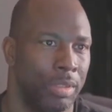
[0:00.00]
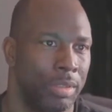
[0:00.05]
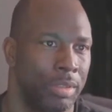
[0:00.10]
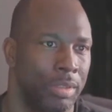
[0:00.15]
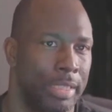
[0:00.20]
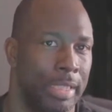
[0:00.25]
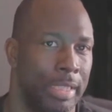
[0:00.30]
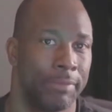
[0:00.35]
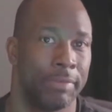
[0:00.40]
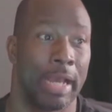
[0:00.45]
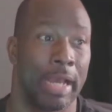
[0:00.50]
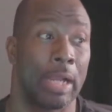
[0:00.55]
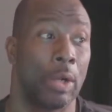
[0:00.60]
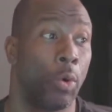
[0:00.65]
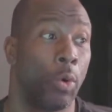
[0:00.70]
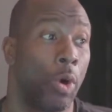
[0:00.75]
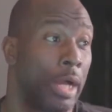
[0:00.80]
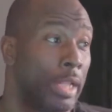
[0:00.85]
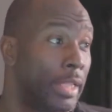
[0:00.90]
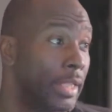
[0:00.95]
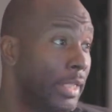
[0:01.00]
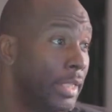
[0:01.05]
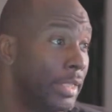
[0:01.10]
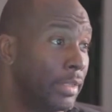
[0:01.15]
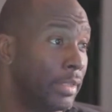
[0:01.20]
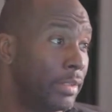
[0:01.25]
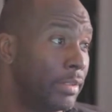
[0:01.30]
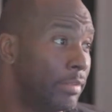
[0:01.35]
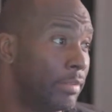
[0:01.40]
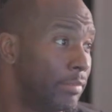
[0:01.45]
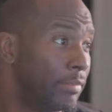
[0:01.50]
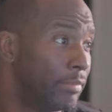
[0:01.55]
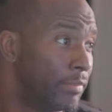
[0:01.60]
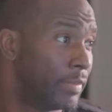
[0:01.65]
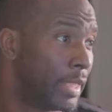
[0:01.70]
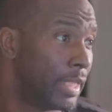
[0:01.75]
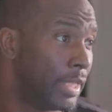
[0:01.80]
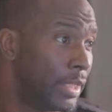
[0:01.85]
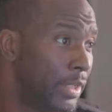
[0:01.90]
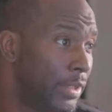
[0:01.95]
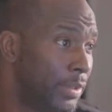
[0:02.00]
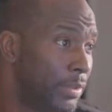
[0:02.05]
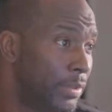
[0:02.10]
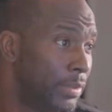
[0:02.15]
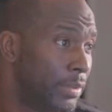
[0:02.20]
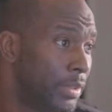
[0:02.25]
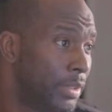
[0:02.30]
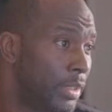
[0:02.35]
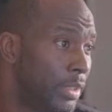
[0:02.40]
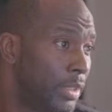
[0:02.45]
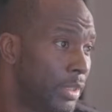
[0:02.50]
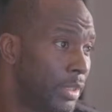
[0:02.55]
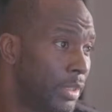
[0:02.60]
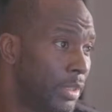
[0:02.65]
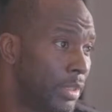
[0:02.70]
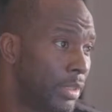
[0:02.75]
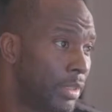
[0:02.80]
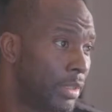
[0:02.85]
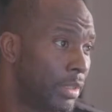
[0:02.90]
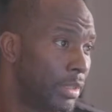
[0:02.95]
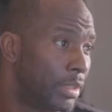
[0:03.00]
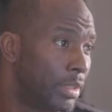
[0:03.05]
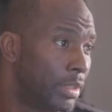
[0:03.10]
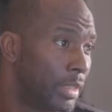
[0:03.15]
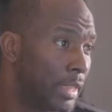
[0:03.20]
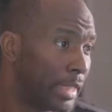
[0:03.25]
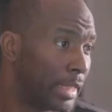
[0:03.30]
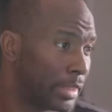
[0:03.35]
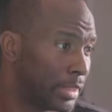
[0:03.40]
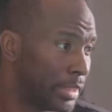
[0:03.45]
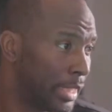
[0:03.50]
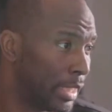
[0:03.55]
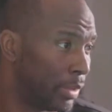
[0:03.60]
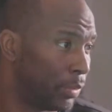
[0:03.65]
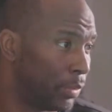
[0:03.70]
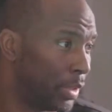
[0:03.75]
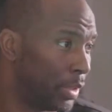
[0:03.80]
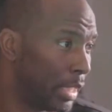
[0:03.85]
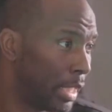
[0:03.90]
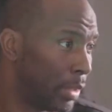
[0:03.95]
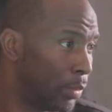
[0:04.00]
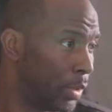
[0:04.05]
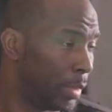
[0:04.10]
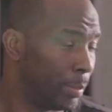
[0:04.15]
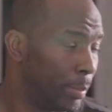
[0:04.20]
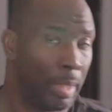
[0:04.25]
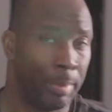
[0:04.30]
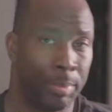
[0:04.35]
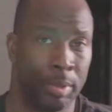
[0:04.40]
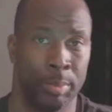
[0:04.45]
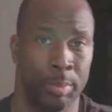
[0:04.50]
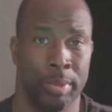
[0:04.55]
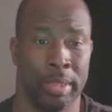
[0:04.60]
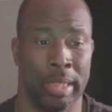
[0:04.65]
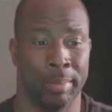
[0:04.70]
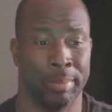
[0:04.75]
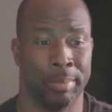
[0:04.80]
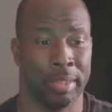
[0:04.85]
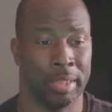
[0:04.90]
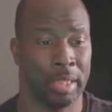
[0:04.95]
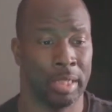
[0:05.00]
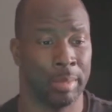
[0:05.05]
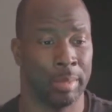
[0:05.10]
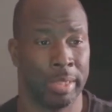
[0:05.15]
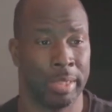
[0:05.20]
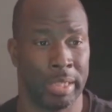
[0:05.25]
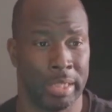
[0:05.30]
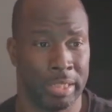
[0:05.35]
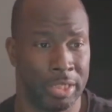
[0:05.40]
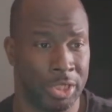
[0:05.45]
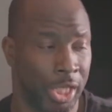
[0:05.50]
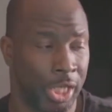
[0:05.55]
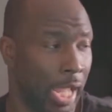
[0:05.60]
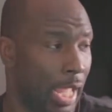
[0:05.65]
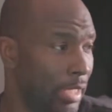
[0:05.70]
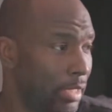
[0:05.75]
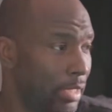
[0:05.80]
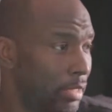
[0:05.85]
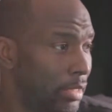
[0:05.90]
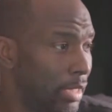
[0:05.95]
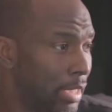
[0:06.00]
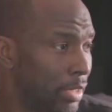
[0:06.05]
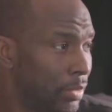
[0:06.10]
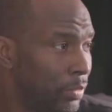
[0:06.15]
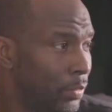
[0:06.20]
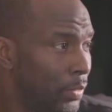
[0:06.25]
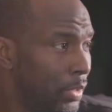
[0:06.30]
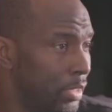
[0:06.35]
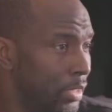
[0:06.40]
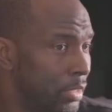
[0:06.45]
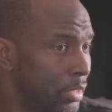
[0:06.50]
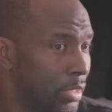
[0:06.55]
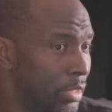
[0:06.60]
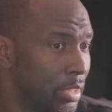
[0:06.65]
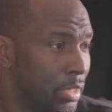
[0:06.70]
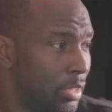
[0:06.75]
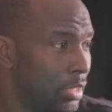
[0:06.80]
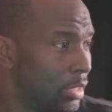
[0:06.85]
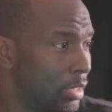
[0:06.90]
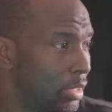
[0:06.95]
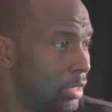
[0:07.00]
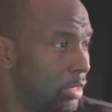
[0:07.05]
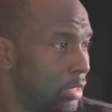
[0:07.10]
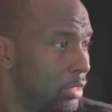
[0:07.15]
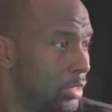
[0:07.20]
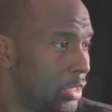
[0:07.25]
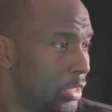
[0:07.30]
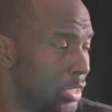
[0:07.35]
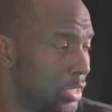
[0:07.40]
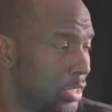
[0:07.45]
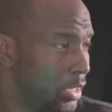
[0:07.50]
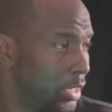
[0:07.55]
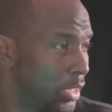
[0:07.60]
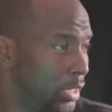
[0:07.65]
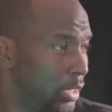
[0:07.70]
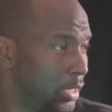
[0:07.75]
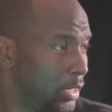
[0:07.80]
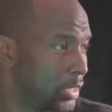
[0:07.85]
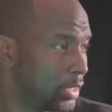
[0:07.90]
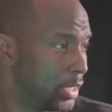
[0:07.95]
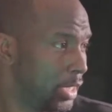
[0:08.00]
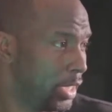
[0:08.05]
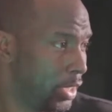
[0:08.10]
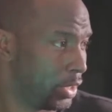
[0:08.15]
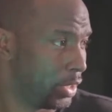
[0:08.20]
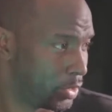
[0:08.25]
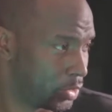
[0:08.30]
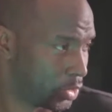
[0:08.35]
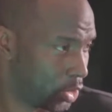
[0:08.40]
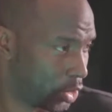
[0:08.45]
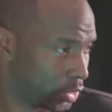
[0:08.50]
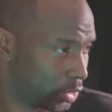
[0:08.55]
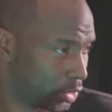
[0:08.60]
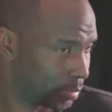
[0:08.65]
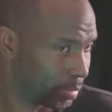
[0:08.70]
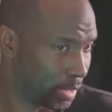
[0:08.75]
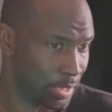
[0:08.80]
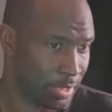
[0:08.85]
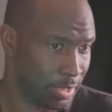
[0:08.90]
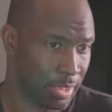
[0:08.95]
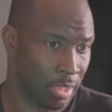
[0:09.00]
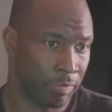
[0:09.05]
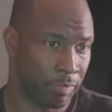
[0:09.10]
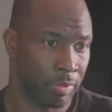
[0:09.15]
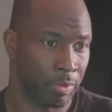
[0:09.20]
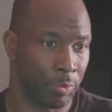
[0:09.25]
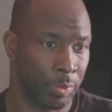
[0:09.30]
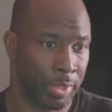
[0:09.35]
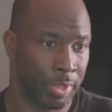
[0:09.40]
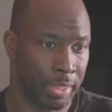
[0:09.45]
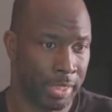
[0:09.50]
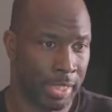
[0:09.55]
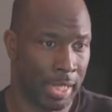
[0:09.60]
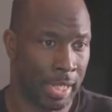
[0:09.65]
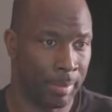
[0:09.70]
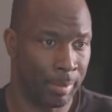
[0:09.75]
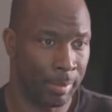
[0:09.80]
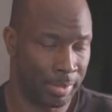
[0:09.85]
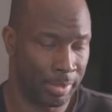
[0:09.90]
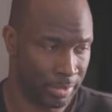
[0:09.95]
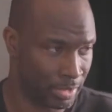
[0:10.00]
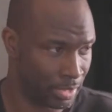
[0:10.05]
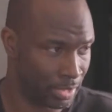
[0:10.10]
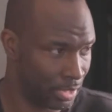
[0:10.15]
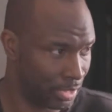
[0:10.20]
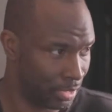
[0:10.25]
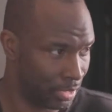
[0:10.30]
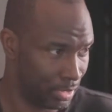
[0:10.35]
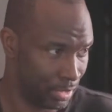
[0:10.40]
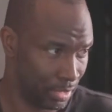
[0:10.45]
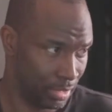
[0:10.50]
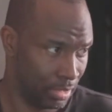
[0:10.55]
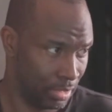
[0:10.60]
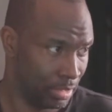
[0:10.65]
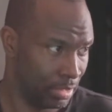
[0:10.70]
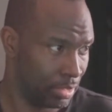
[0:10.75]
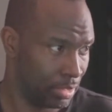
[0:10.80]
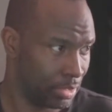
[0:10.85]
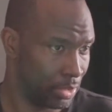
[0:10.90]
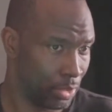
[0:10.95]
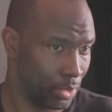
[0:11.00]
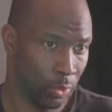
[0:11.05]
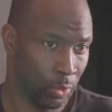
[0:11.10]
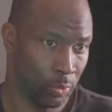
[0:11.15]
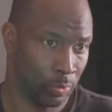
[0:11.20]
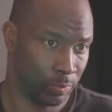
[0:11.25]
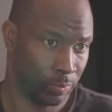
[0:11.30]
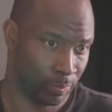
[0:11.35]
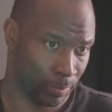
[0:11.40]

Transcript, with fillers: give high quality video. Like I said, I want I want people to be able to come in and chat. I don't want to just uh, sit here and talk to myself and read comments. So